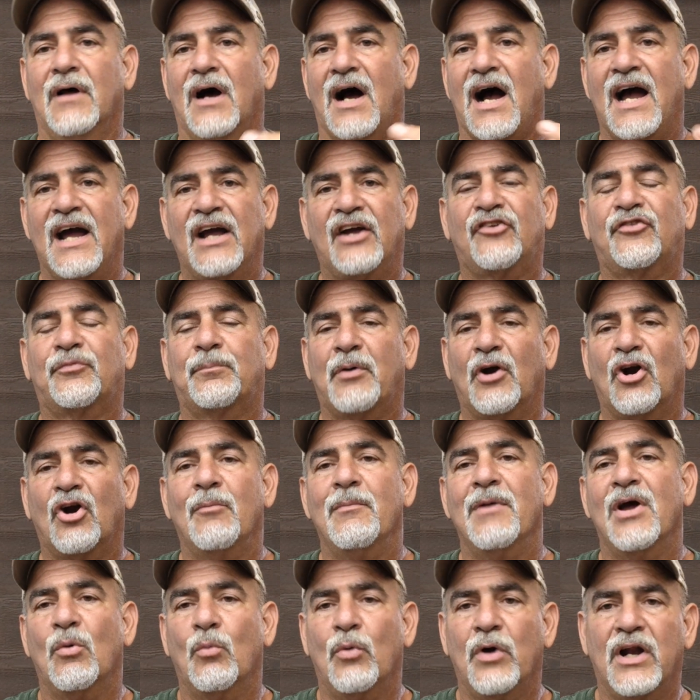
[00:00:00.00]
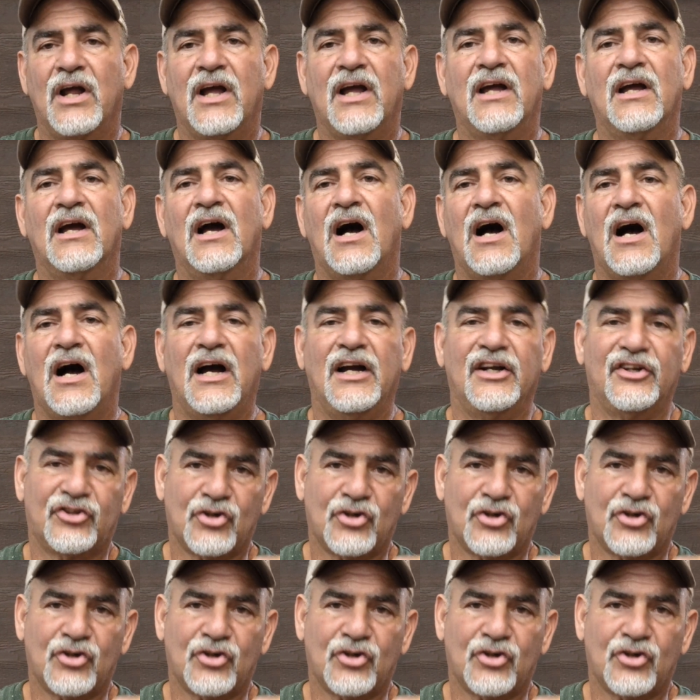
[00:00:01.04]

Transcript: I experiment with AI,